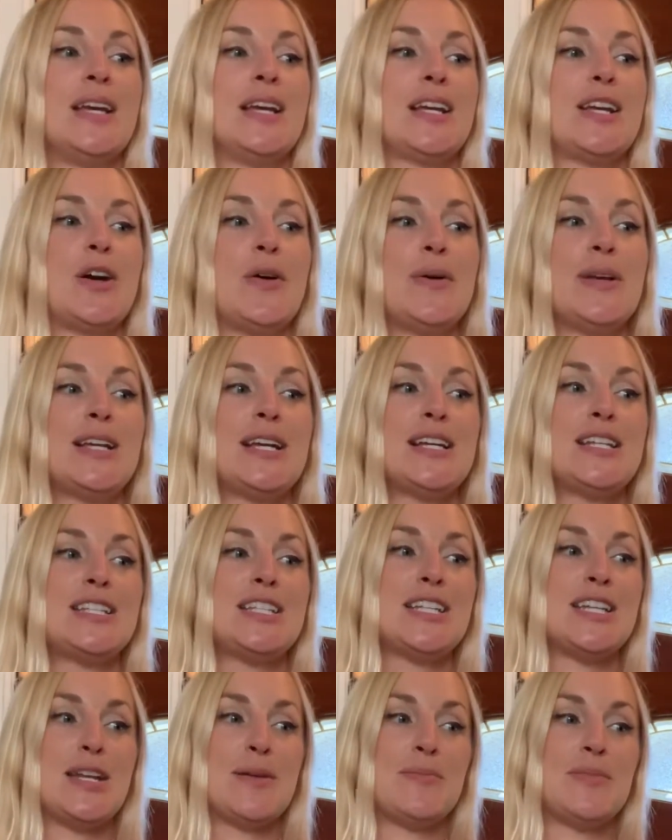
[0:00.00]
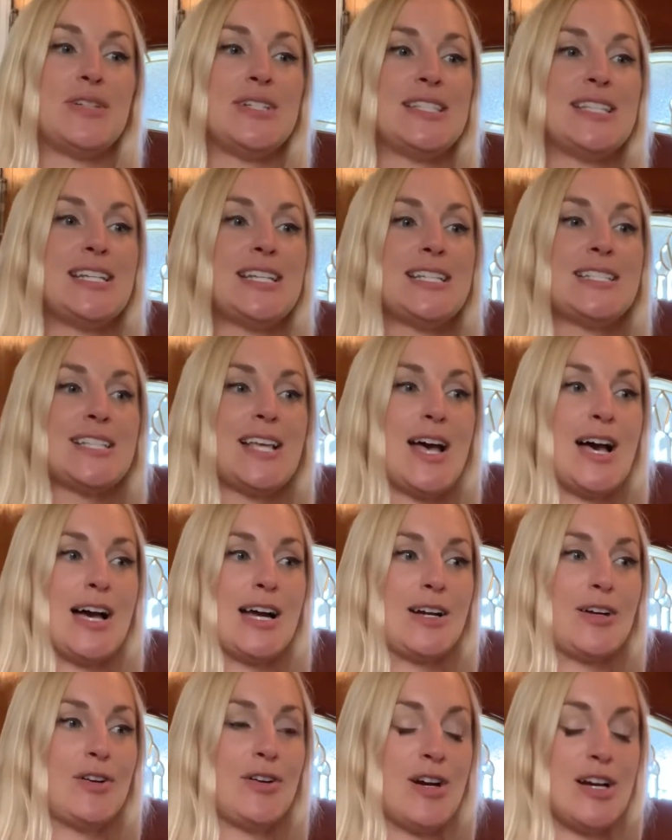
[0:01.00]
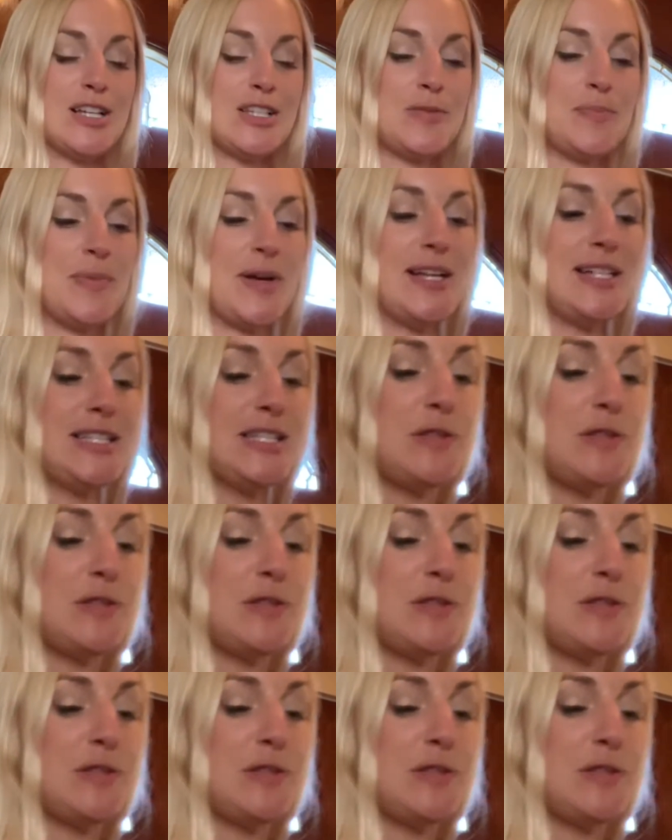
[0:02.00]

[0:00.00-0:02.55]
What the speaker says: Going on to number 6, hot cross buns,